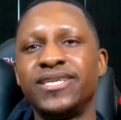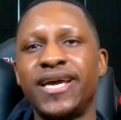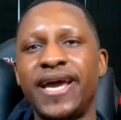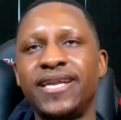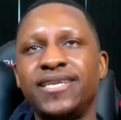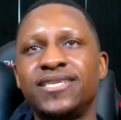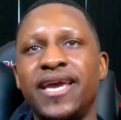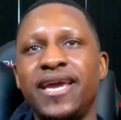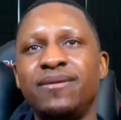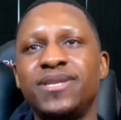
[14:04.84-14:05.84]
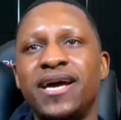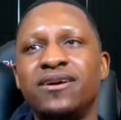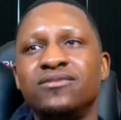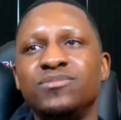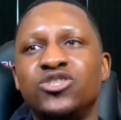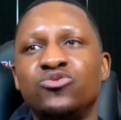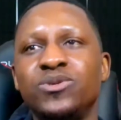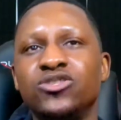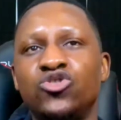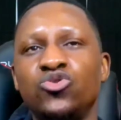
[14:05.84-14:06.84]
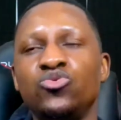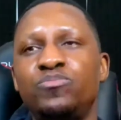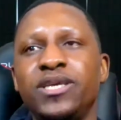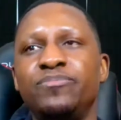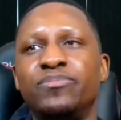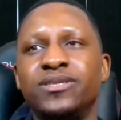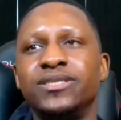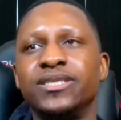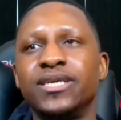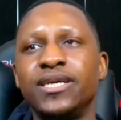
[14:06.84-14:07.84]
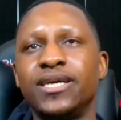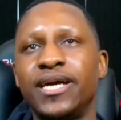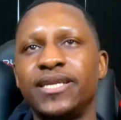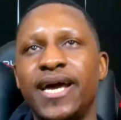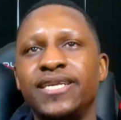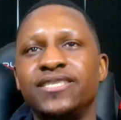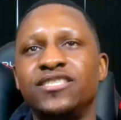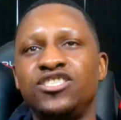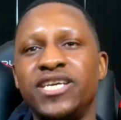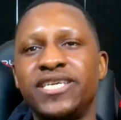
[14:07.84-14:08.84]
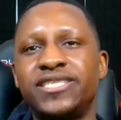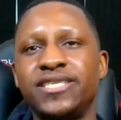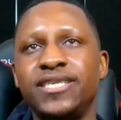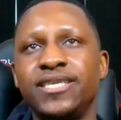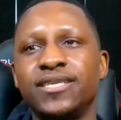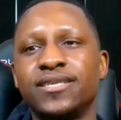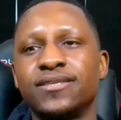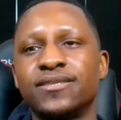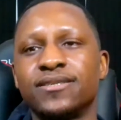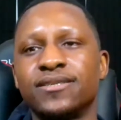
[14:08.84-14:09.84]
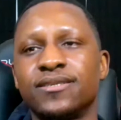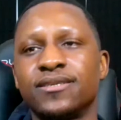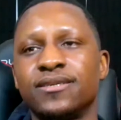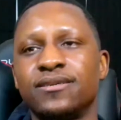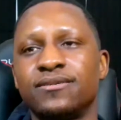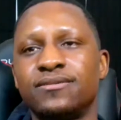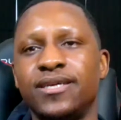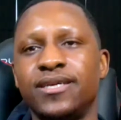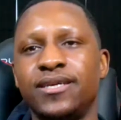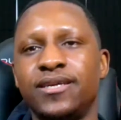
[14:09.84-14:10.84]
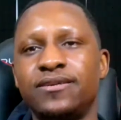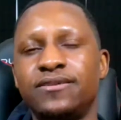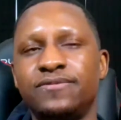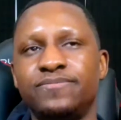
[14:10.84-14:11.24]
the end, it came down between two people, and that is Jesse right here.